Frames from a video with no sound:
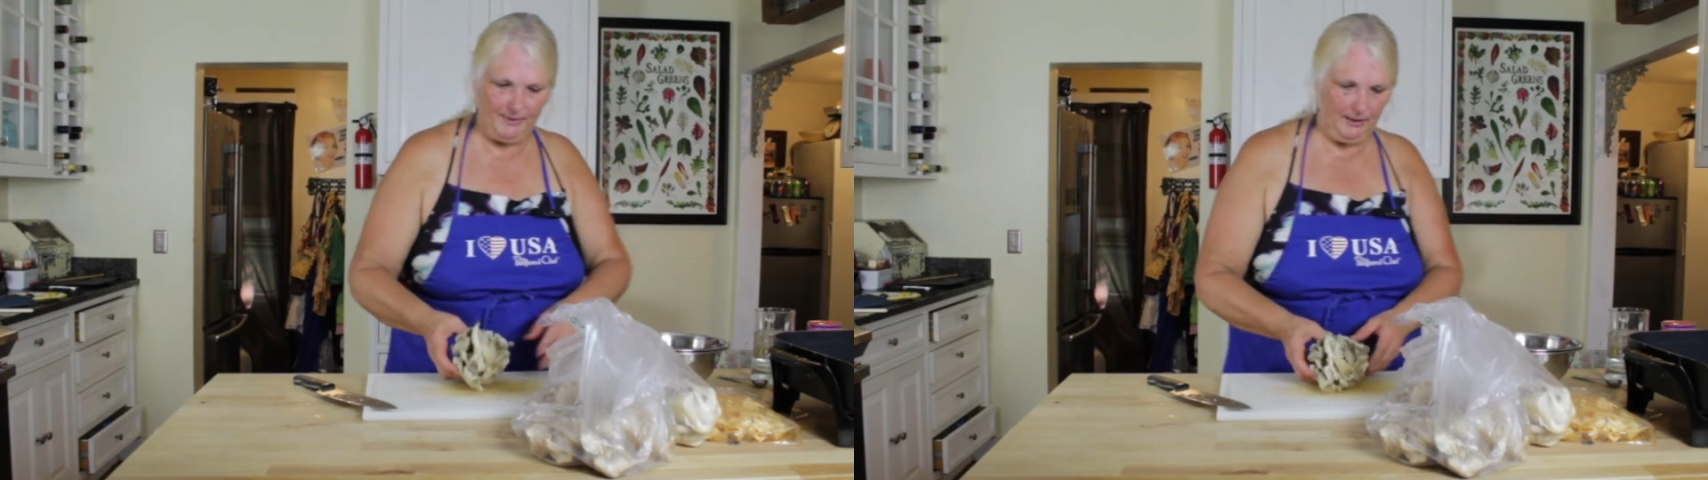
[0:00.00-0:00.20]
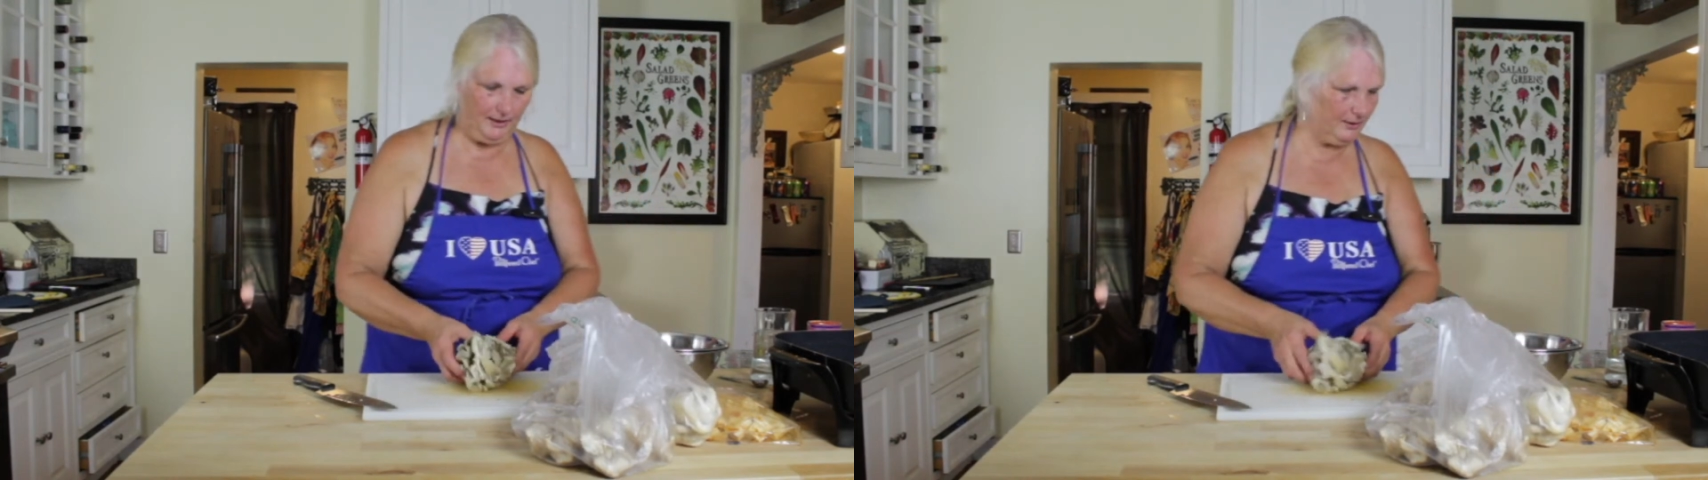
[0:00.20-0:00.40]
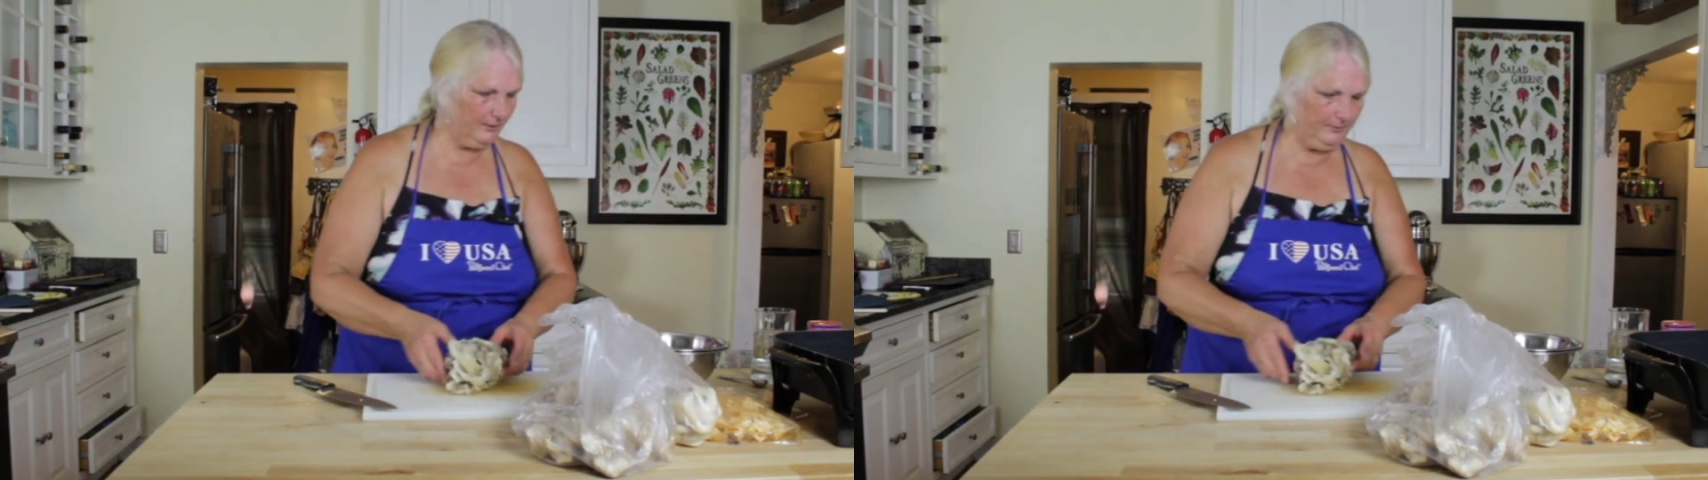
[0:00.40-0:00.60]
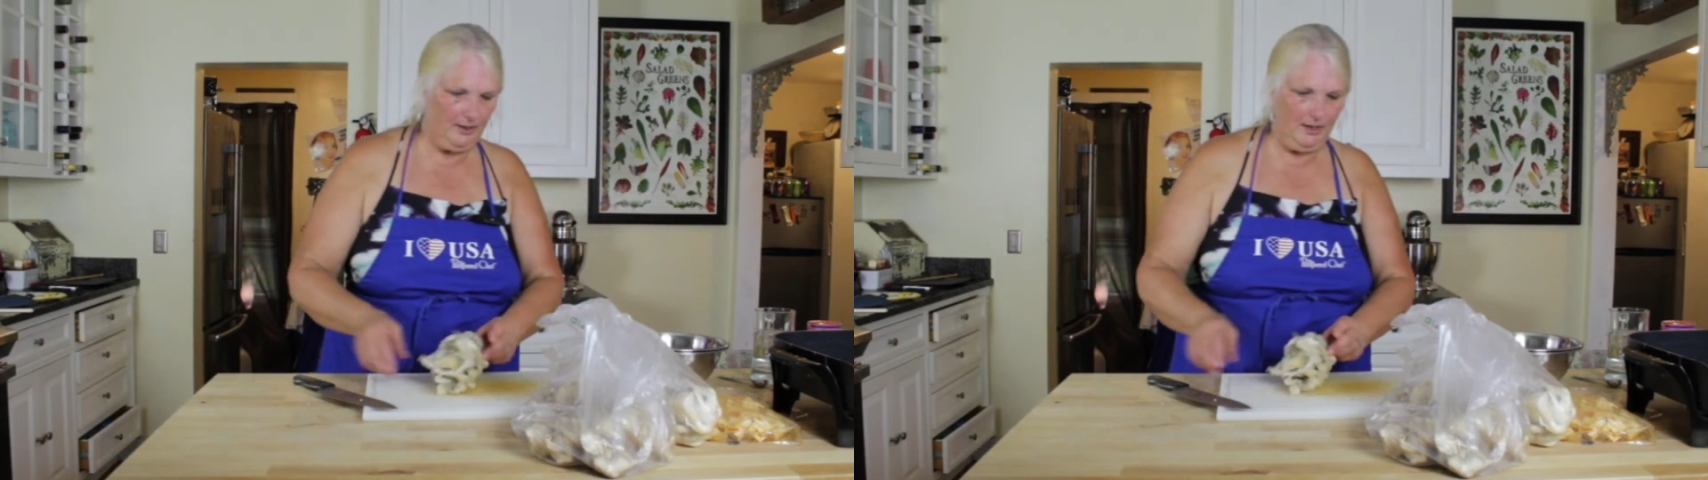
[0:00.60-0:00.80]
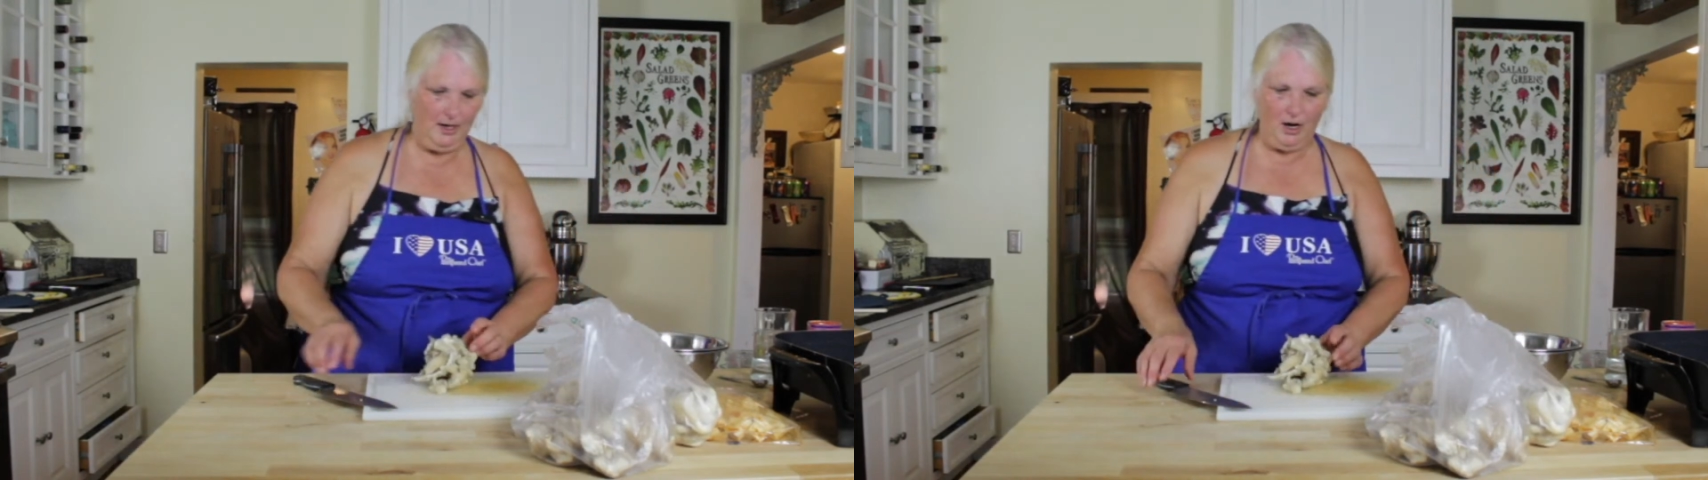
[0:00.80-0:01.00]
in here,
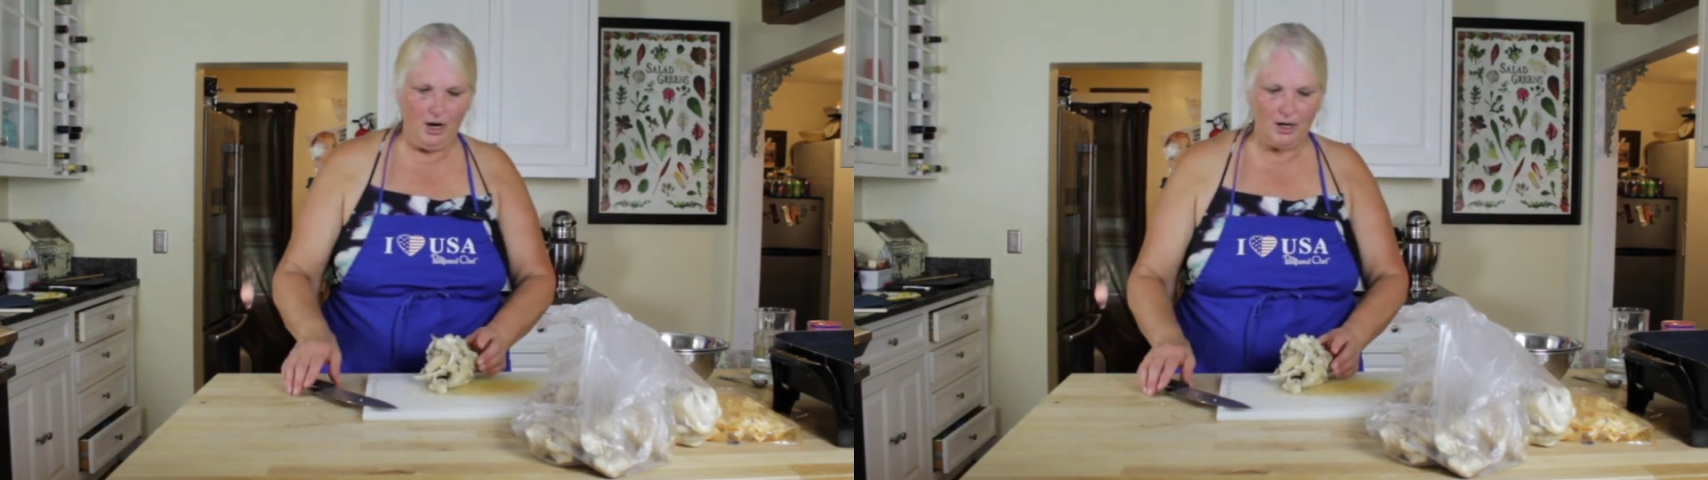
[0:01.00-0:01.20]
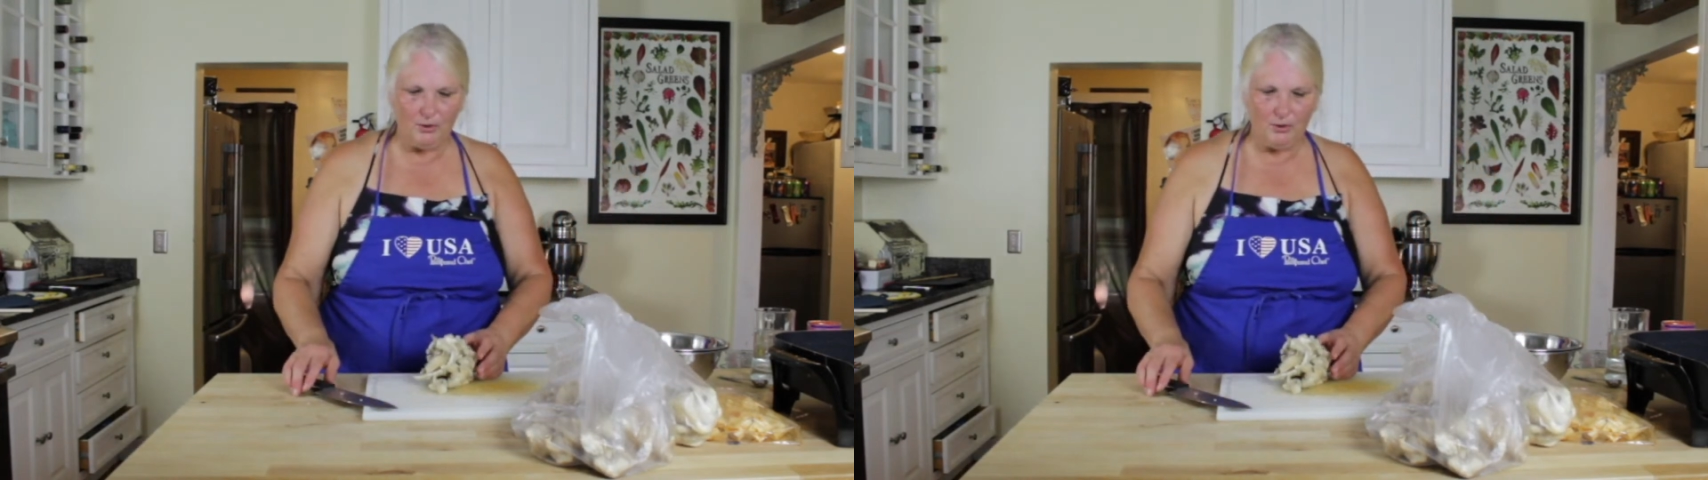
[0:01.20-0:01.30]
are